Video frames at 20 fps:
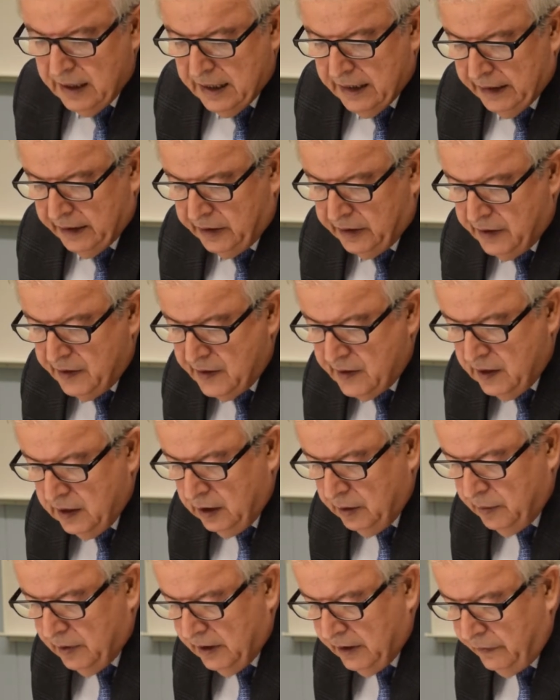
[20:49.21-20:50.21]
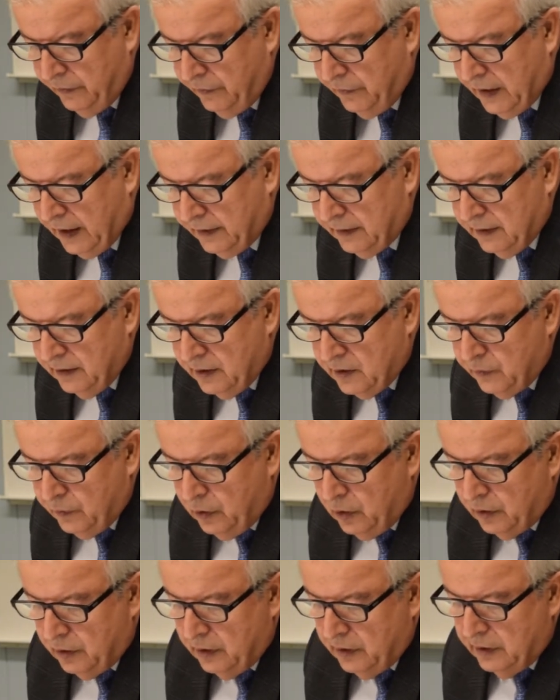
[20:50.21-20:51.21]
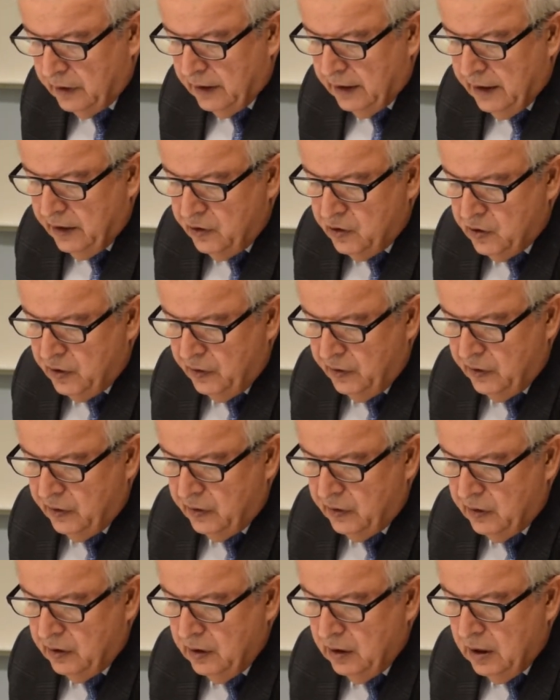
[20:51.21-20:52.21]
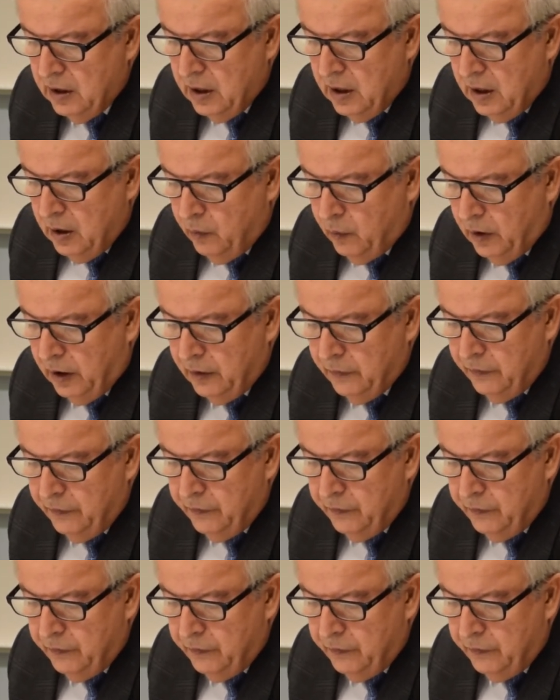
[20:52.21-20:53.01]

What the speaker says: and considerably affected its foreign relations. While